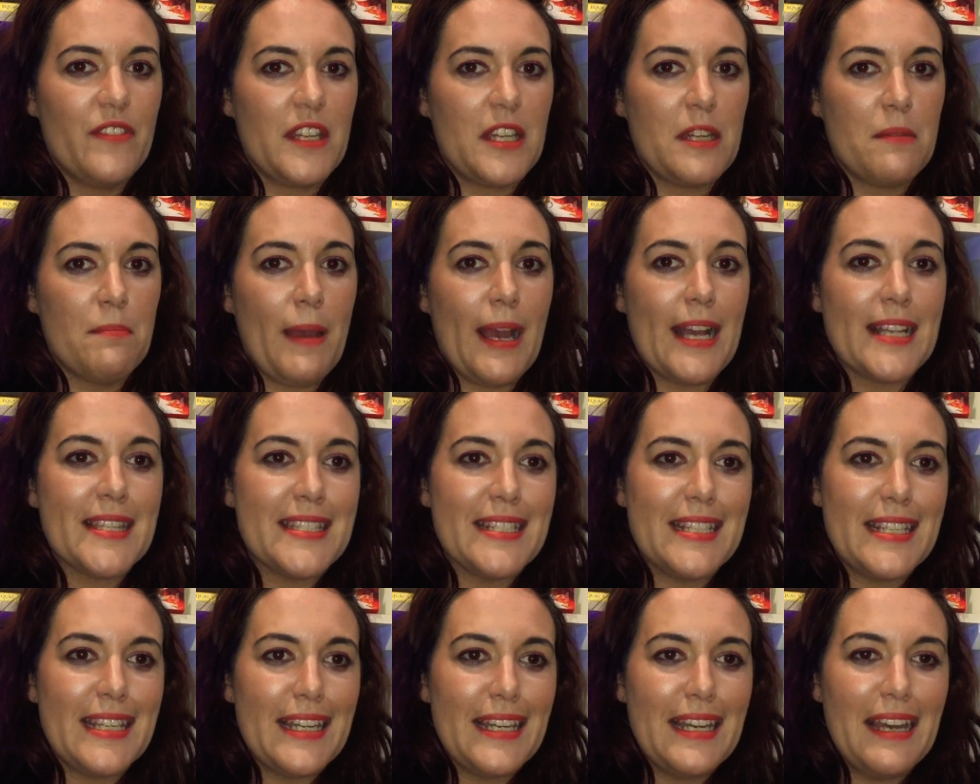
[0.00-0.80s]
the
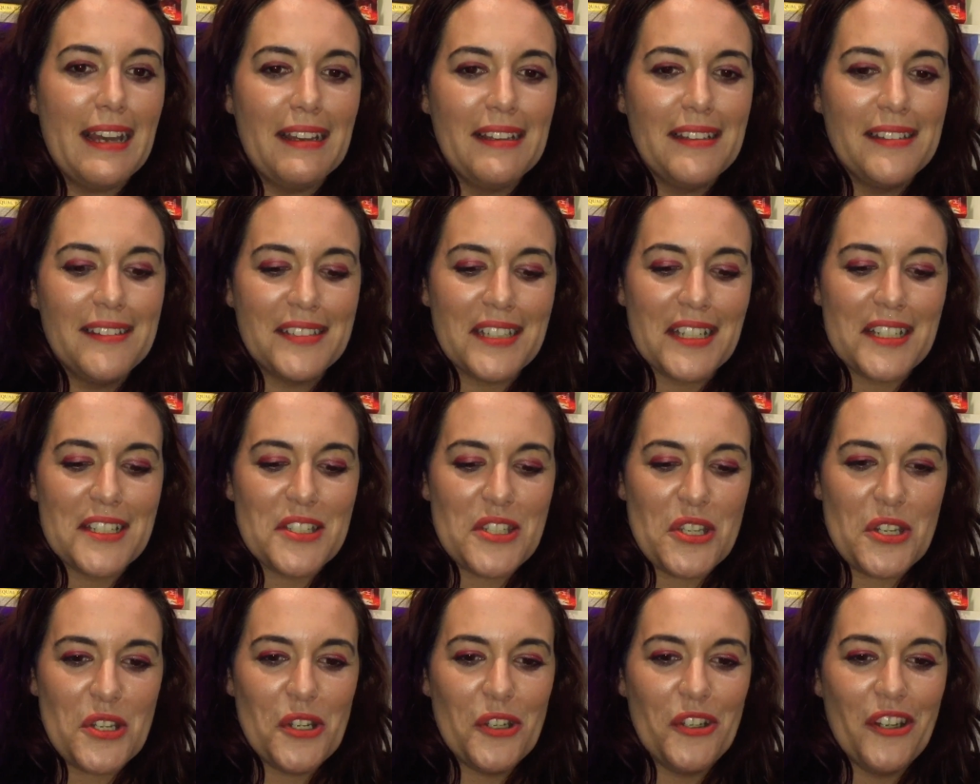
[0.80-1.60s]
capacity
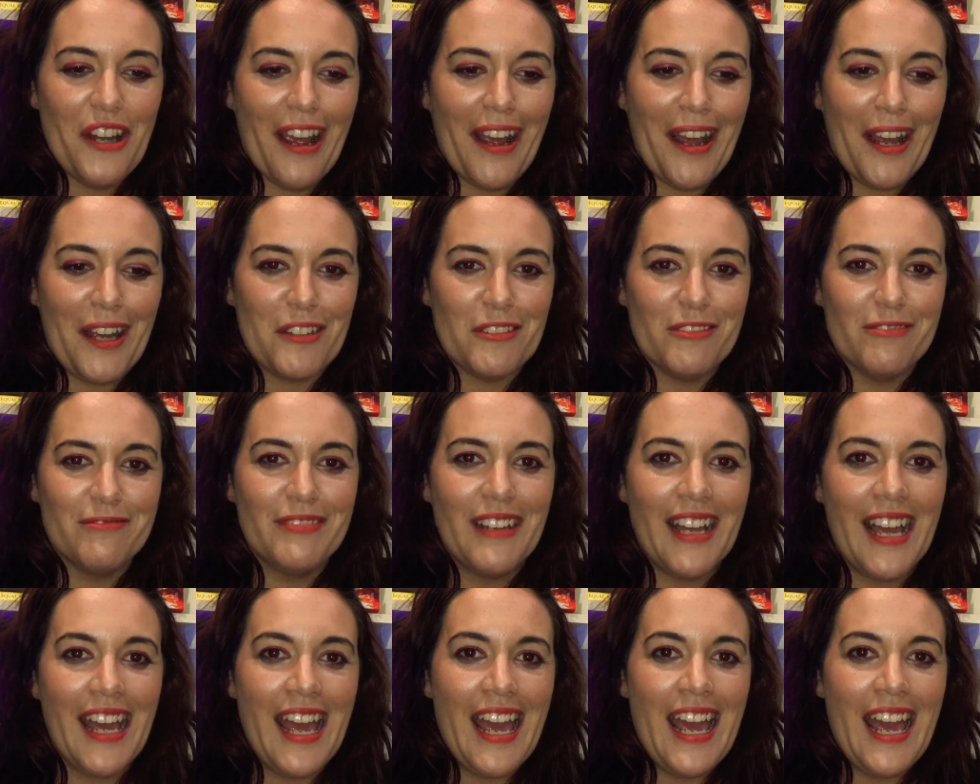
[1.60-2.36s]
to